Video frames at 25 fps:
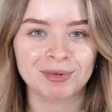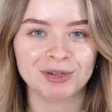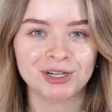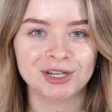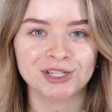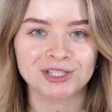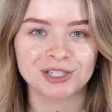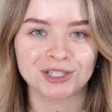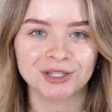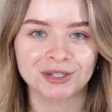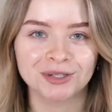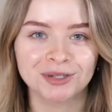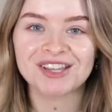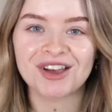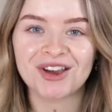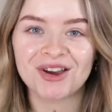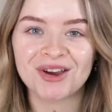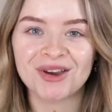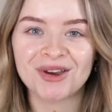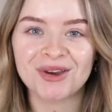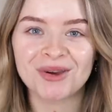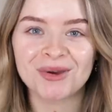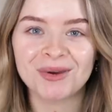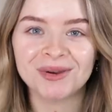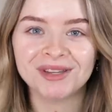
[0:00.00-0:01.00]
gonna do.
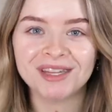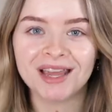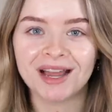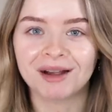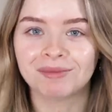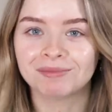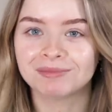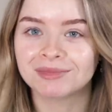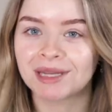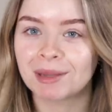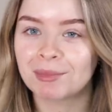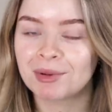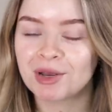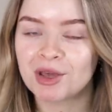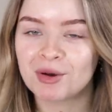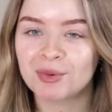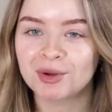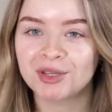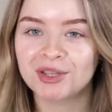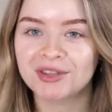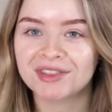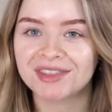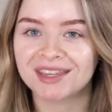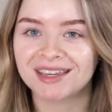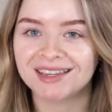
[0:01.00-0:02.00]
So yeah, let me know what
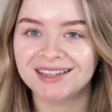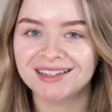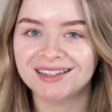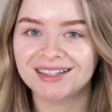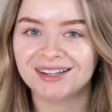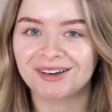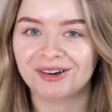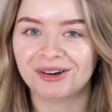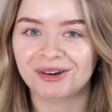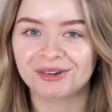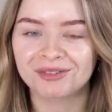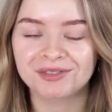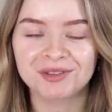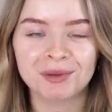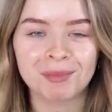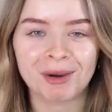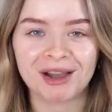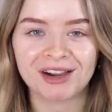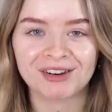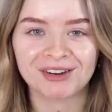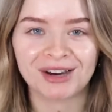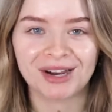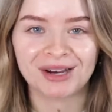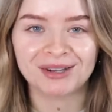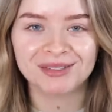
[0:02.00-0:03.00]
you think of the
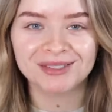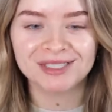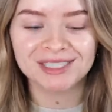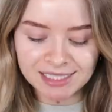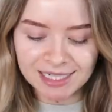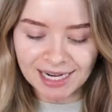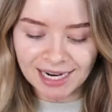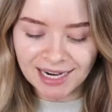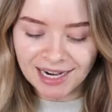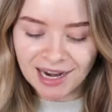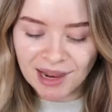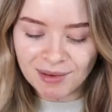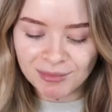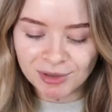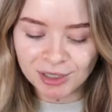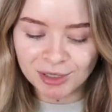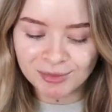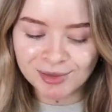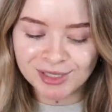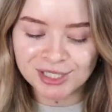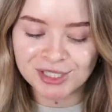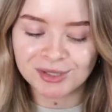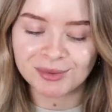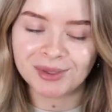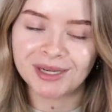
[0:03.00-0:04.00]
background. Today, I'm gonna
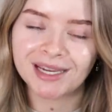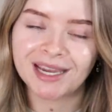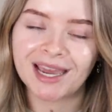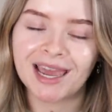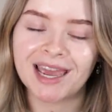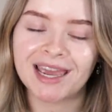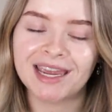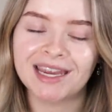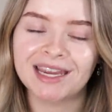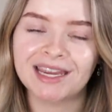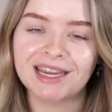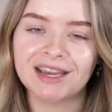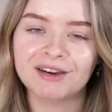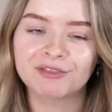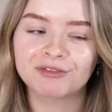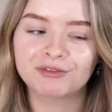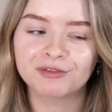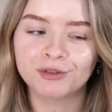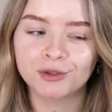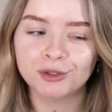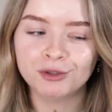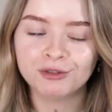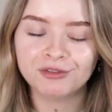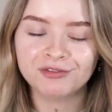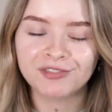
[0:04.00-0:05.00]
be doing a
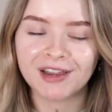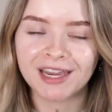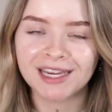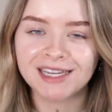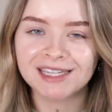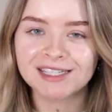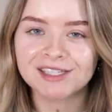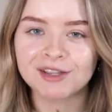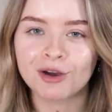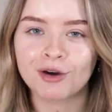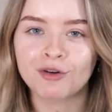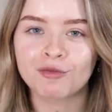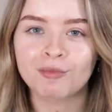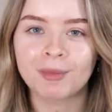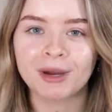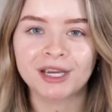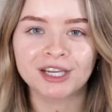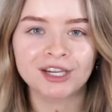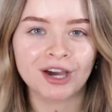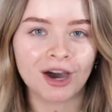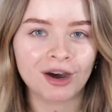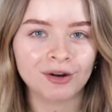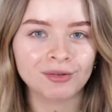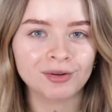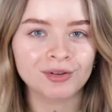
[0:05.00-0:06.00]
full face of my
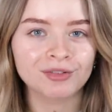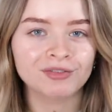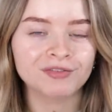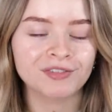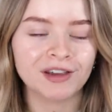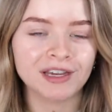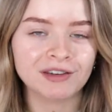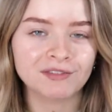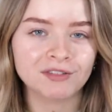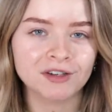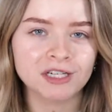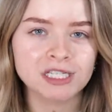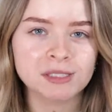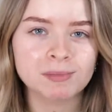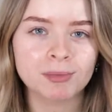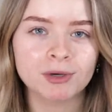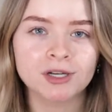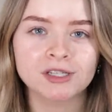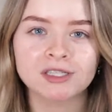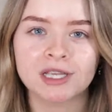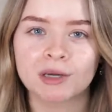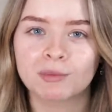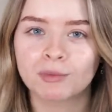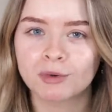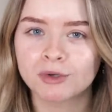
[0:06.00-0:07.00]
current favorites
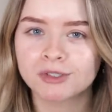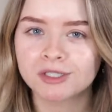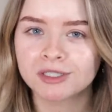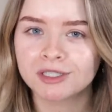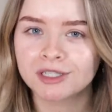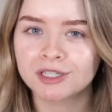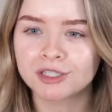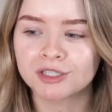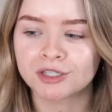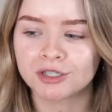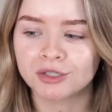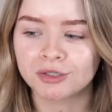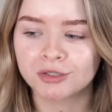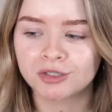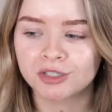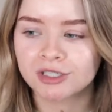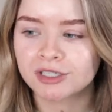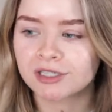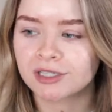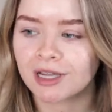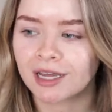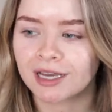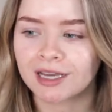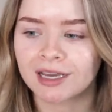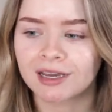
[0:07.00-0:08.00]
because I was gonna do
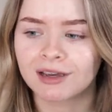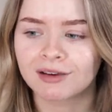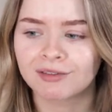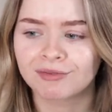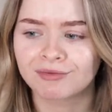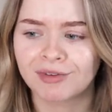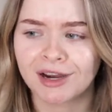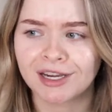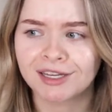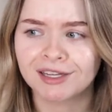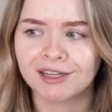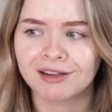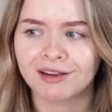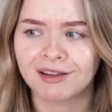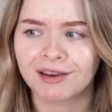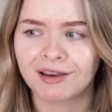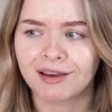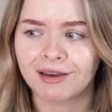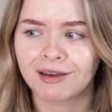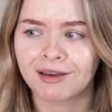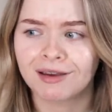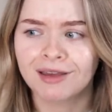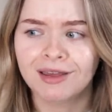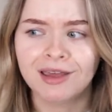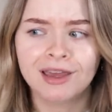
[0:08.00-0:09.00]
just like a
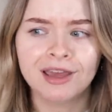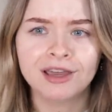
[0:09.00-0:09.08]
regular